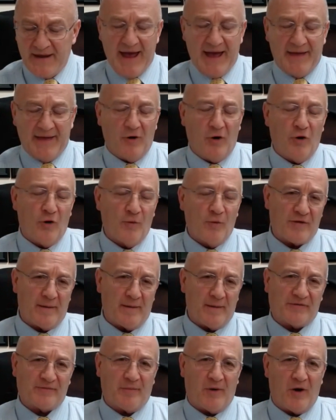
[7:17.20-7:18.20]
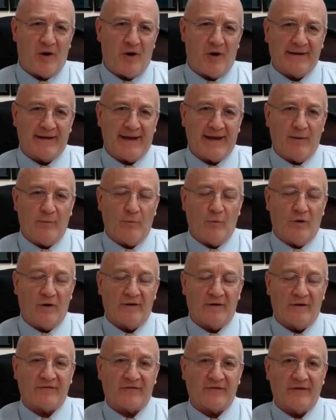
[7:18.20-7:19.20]
And the whole premise behind that
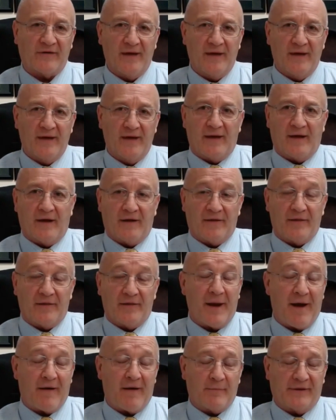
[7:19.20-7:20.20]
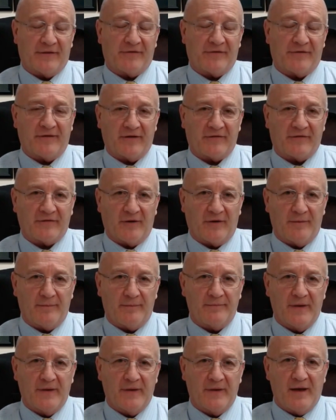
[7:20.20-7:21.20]
was the Parabit
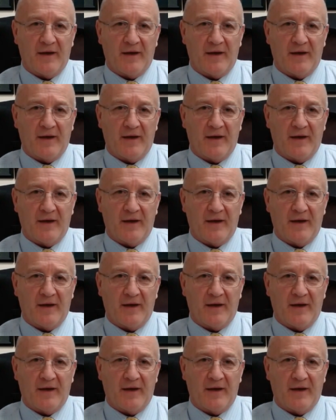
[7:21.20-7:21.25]
system